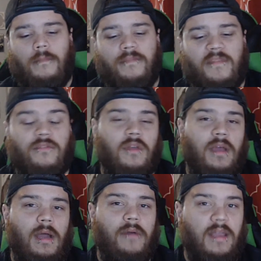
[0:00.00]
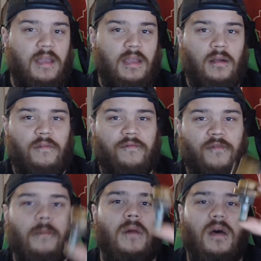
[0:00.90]
This little guy right here
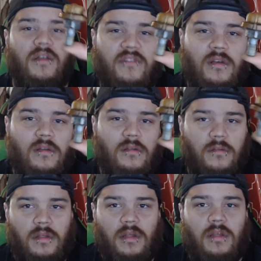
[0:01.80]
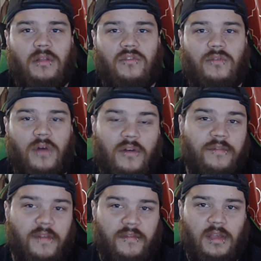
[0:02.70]
from Mazda is
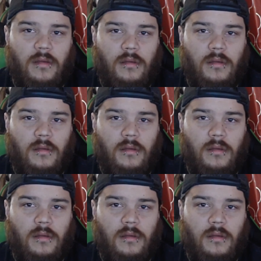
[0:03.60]
$150.